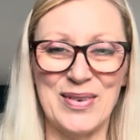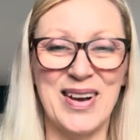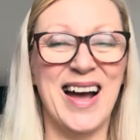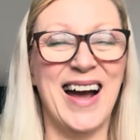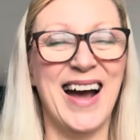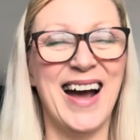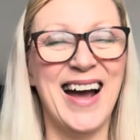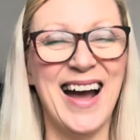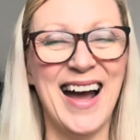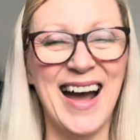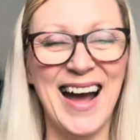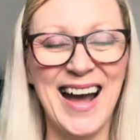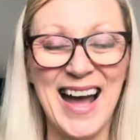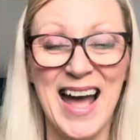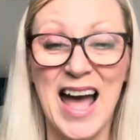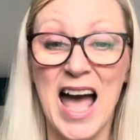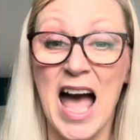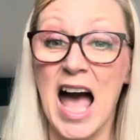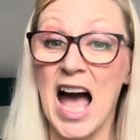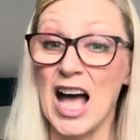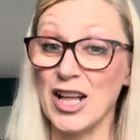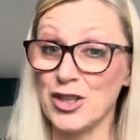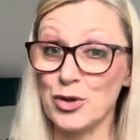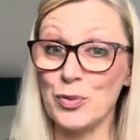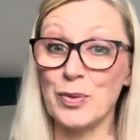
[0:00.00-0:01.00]

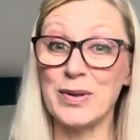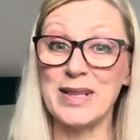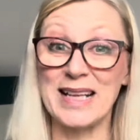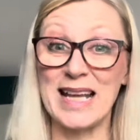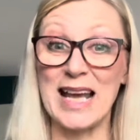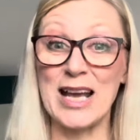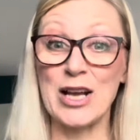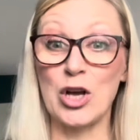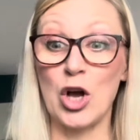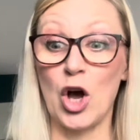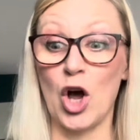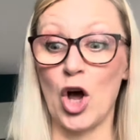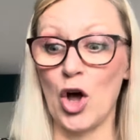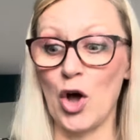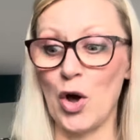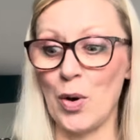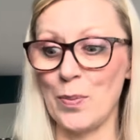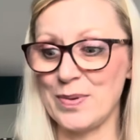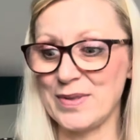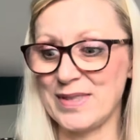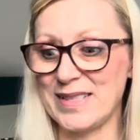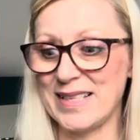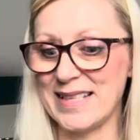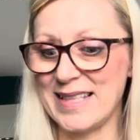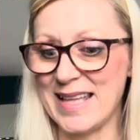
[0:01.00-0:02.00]
I do want to get caught
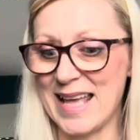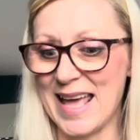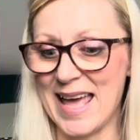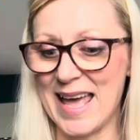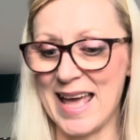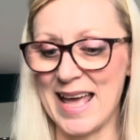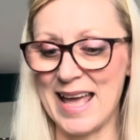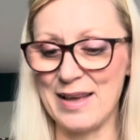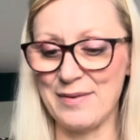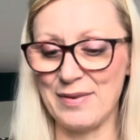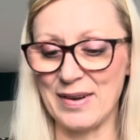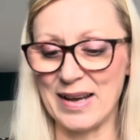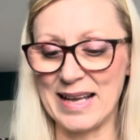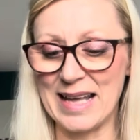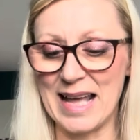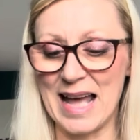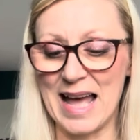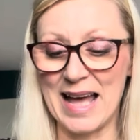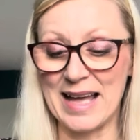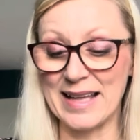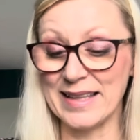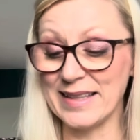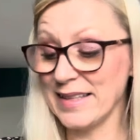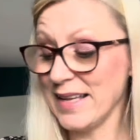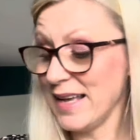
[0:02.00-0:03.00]
up today if I
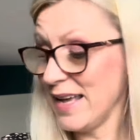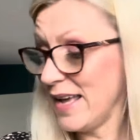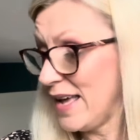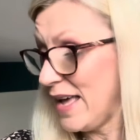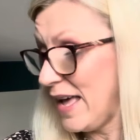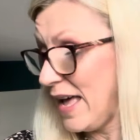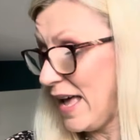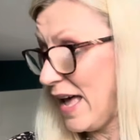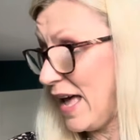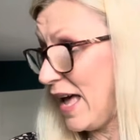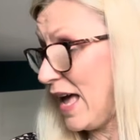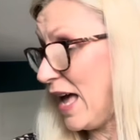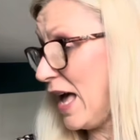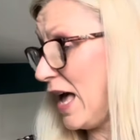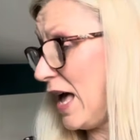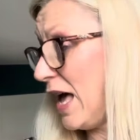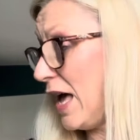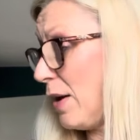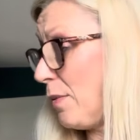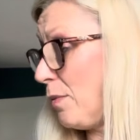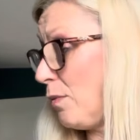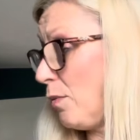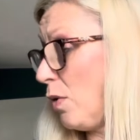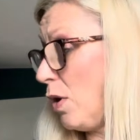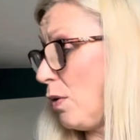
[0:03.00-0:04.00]

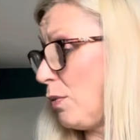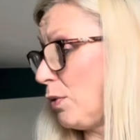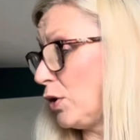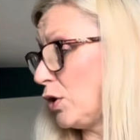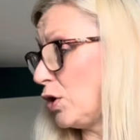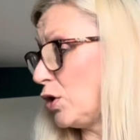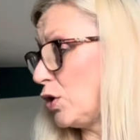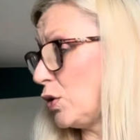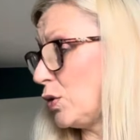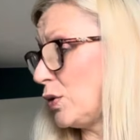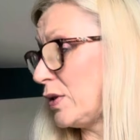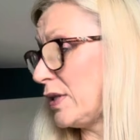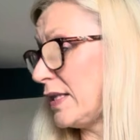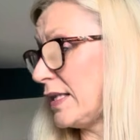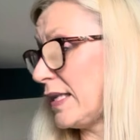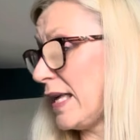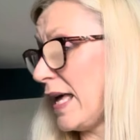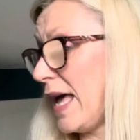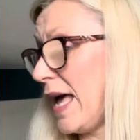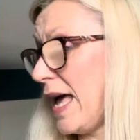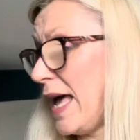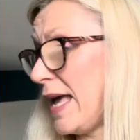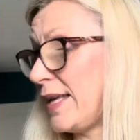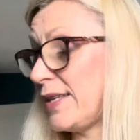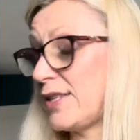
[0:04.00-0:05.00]
can. What we're going to do
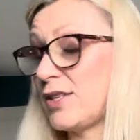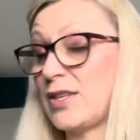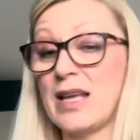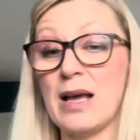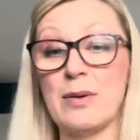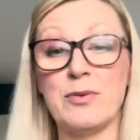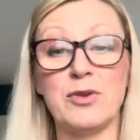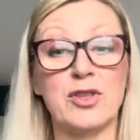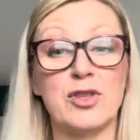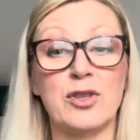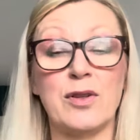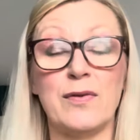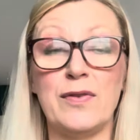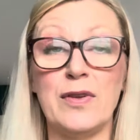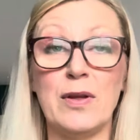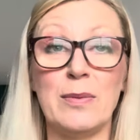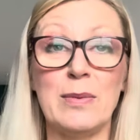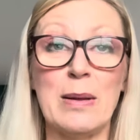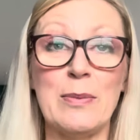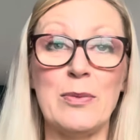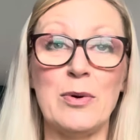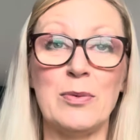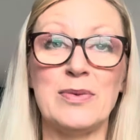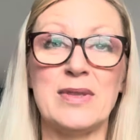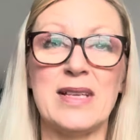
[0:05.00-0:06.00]
today, so yeah, I'm just going to film
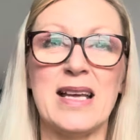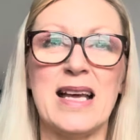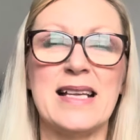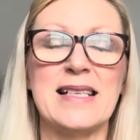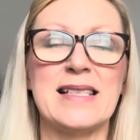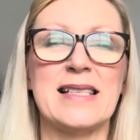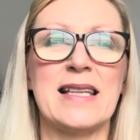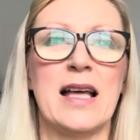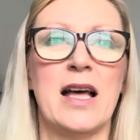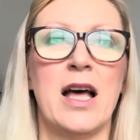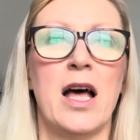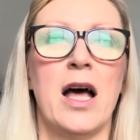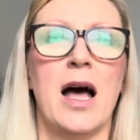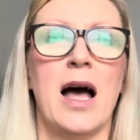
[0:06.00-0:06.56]
them updates.